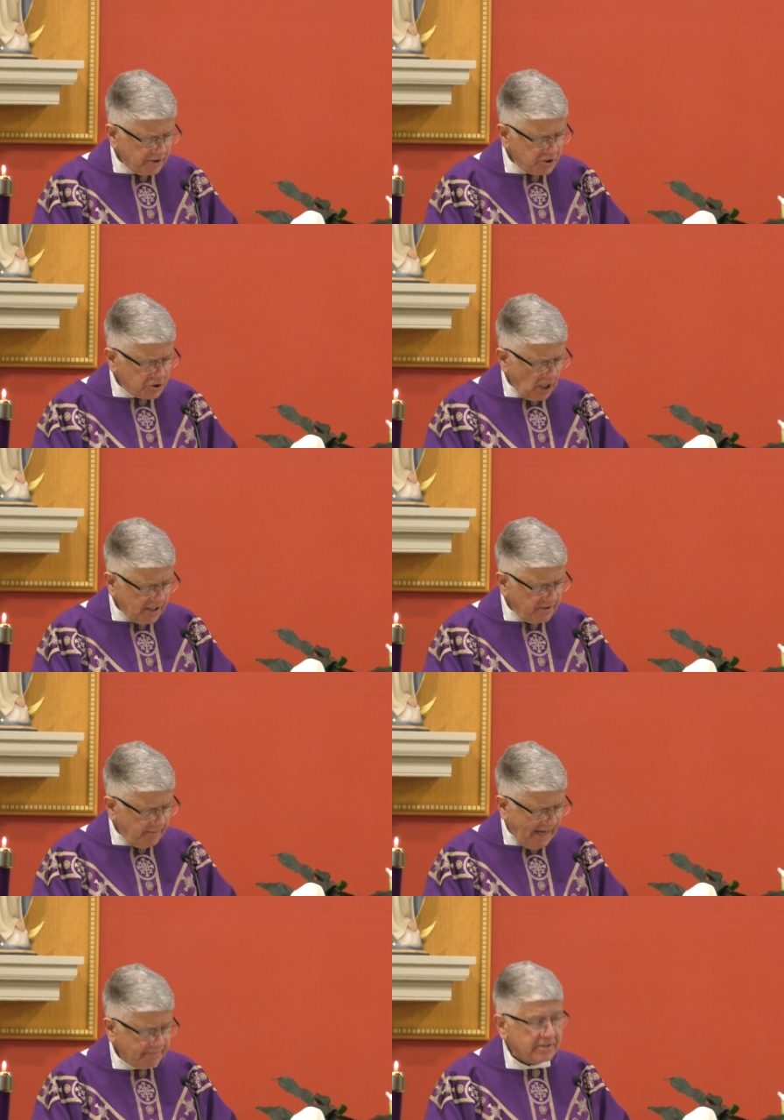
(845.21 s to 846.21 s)
than John the
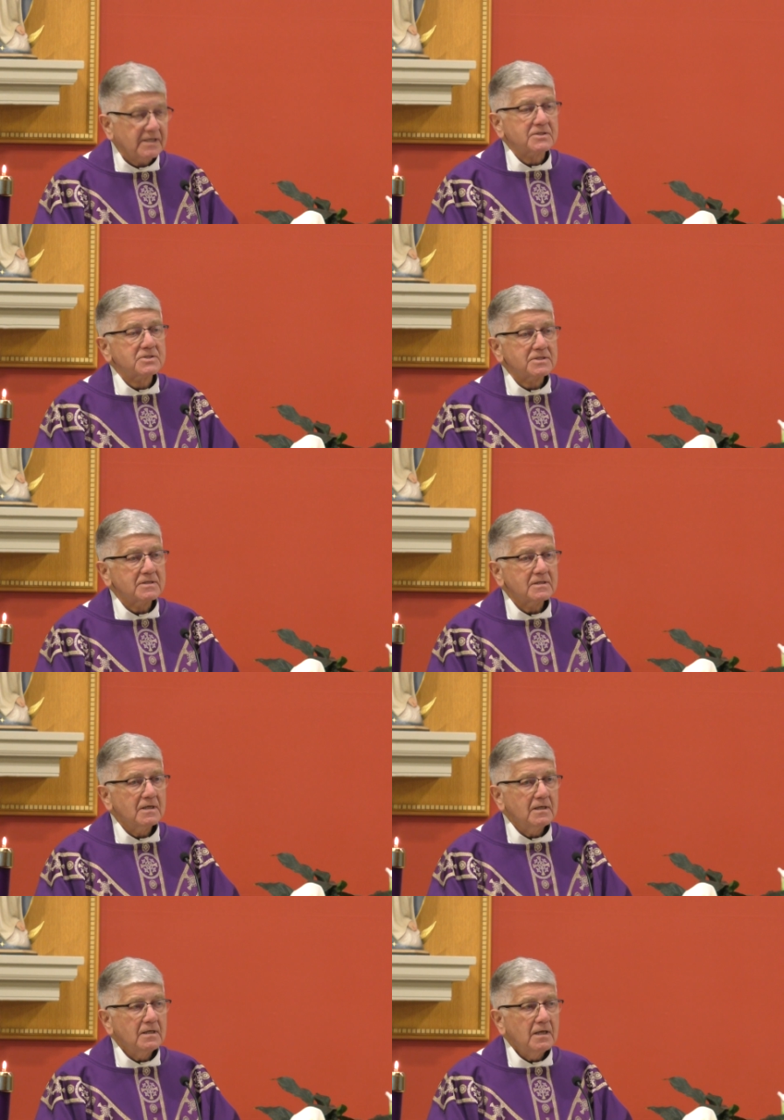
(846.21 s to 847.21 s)
Baptist.
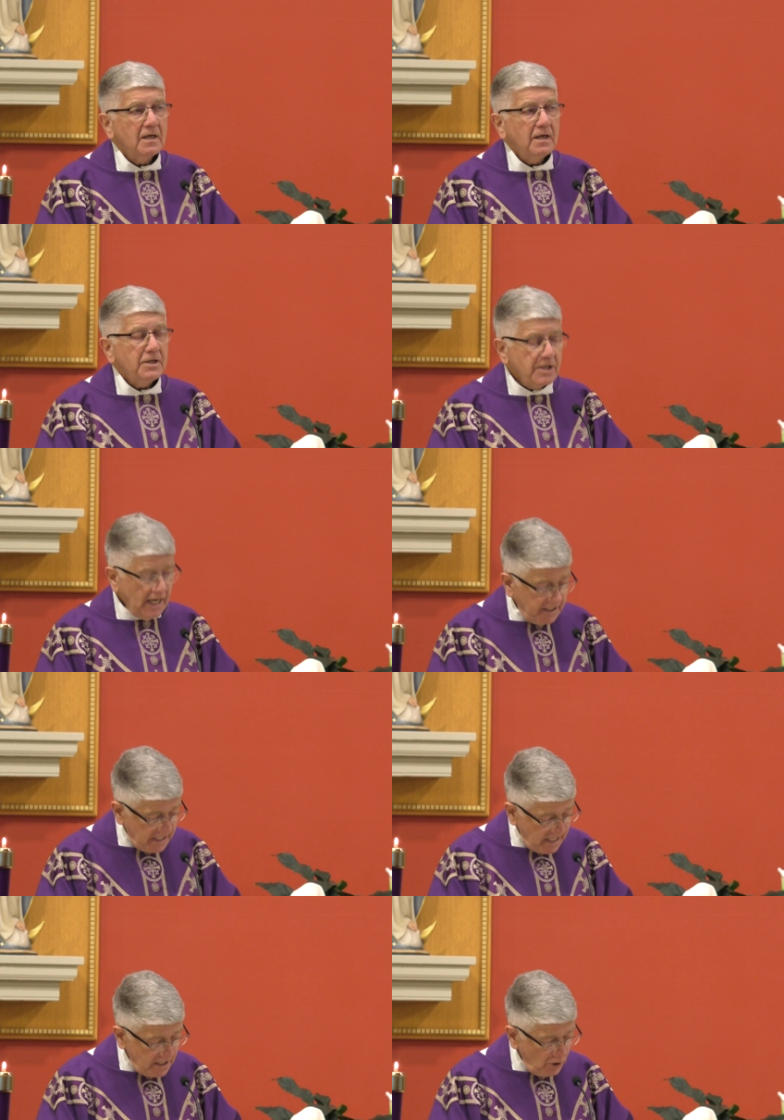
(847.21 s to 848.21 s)
Yet
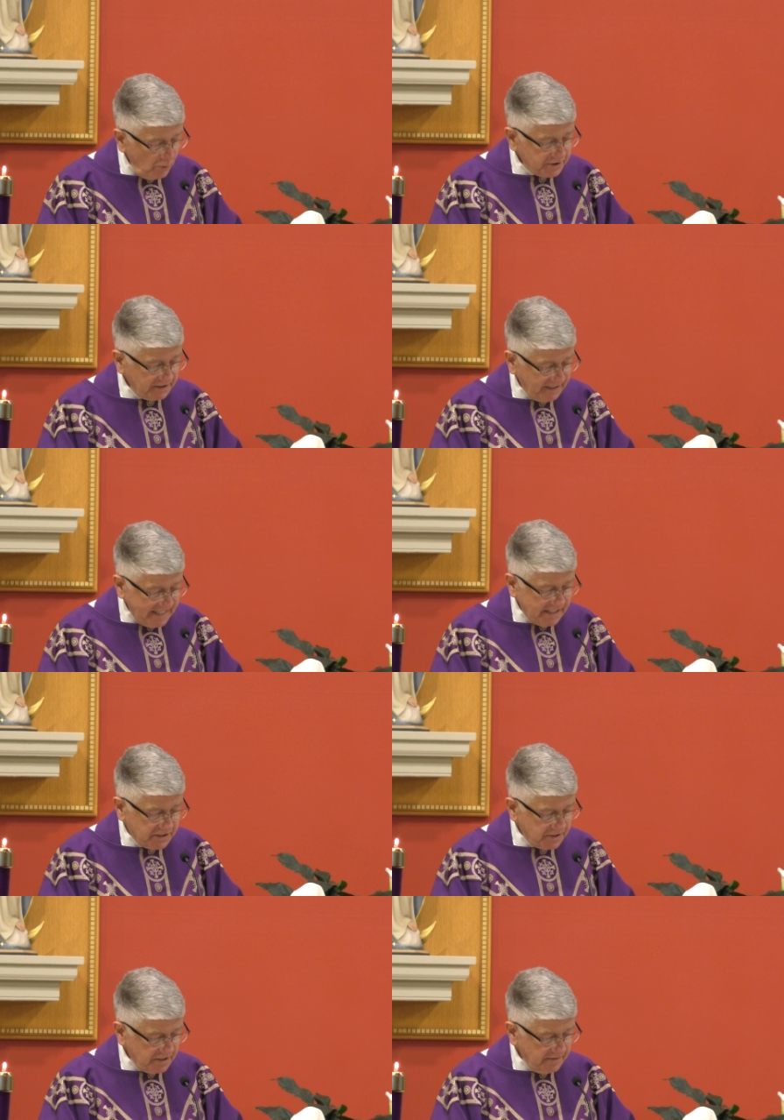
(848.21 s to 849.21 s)
he who is
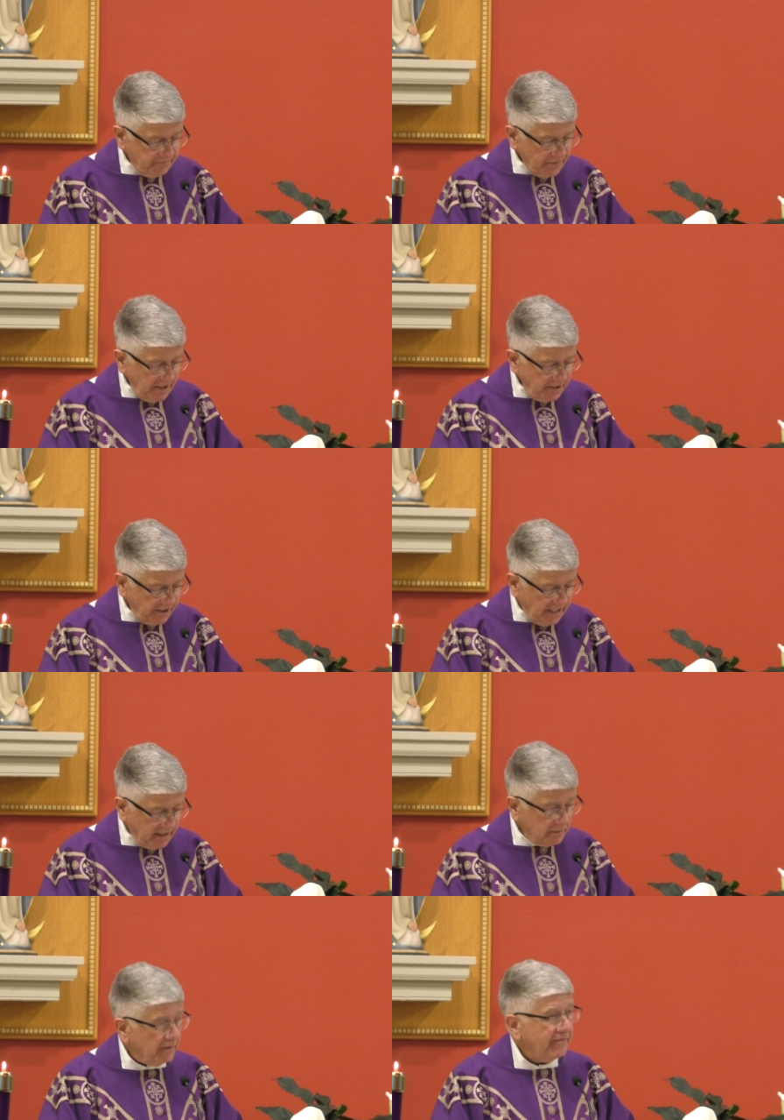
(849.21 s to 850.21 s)
least in the
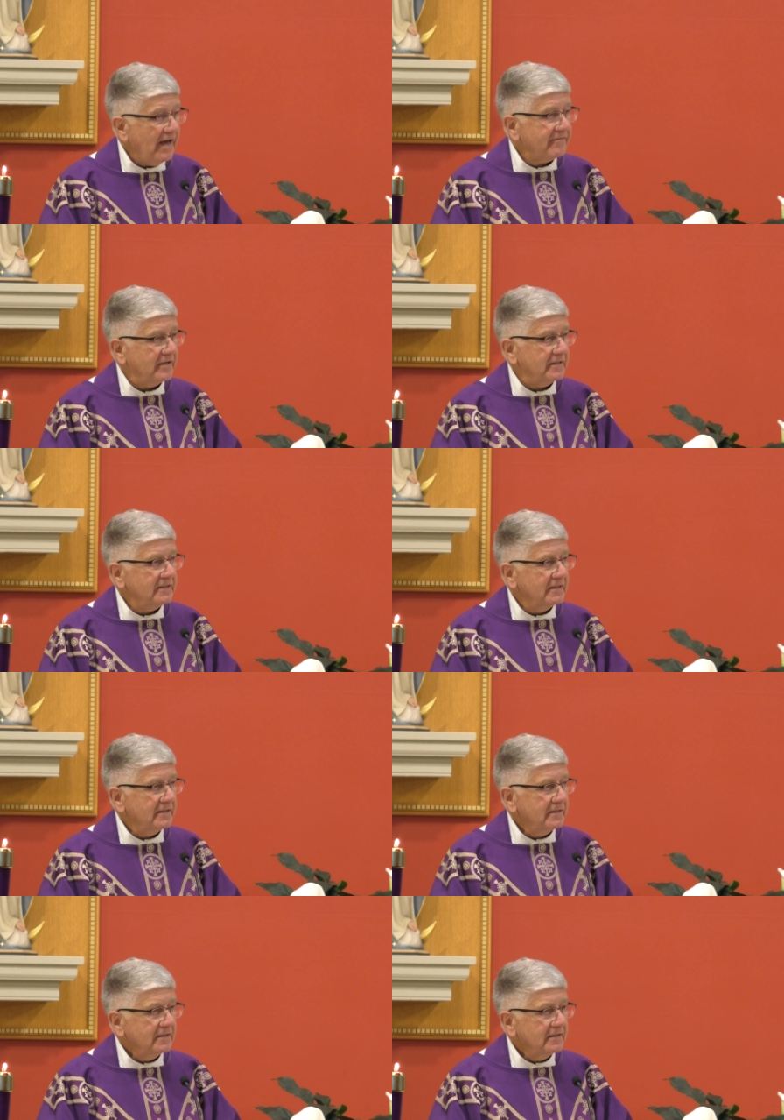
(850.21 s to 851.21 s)
kingdom of heaven
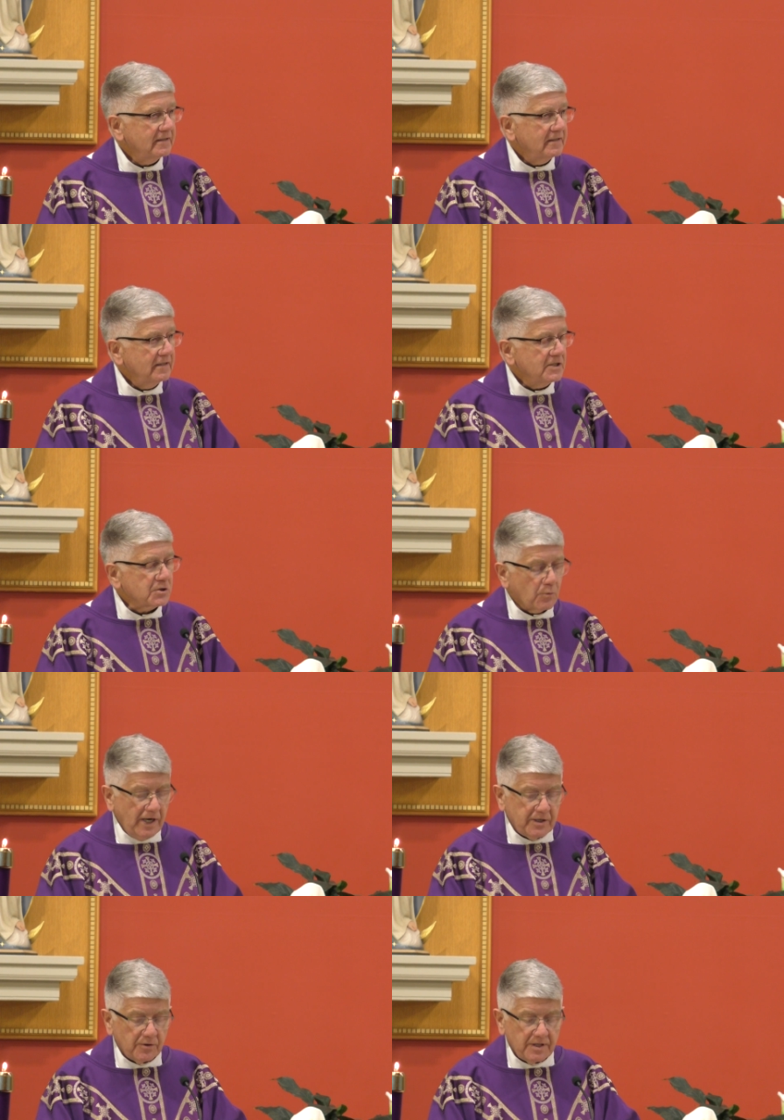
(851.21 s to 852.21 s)
is
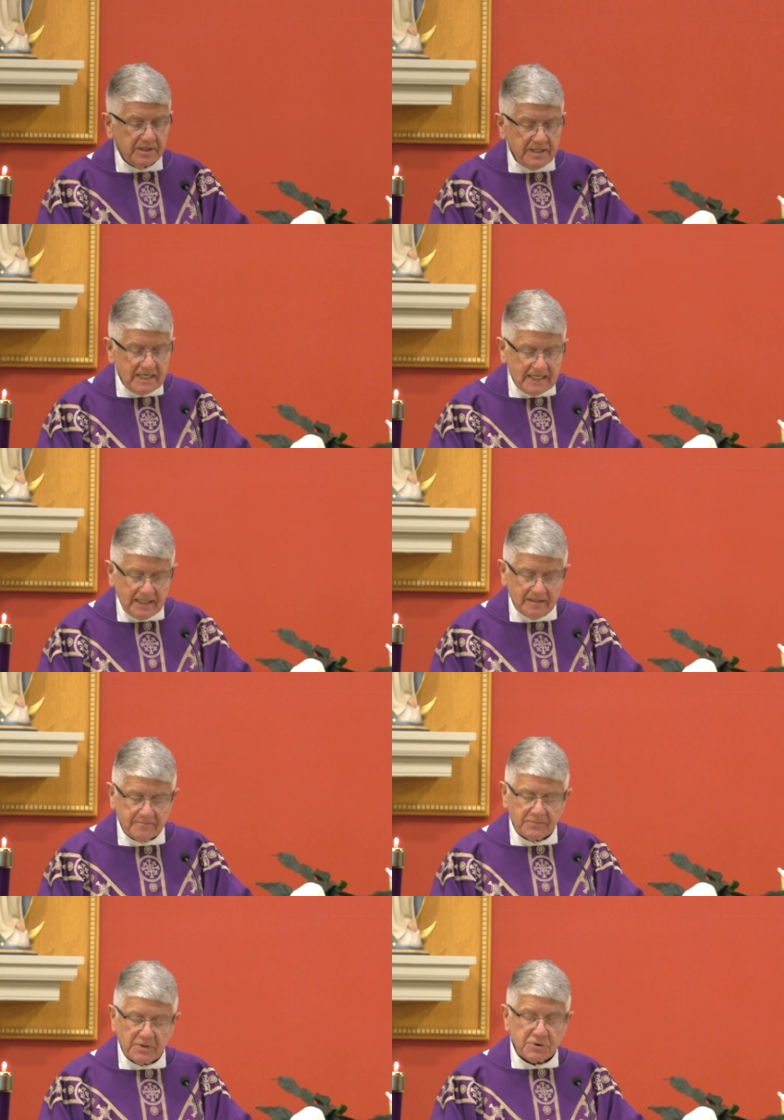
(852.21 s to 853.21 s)
greater than he.
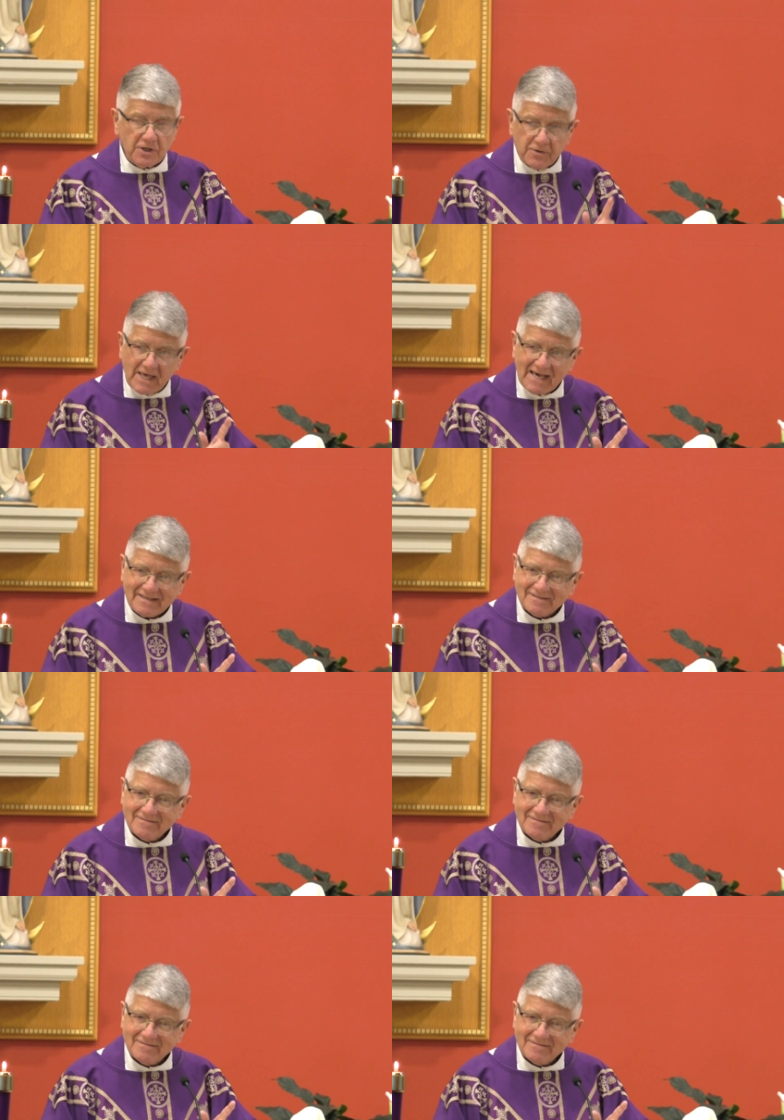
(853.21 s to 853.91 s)
Did you hear that?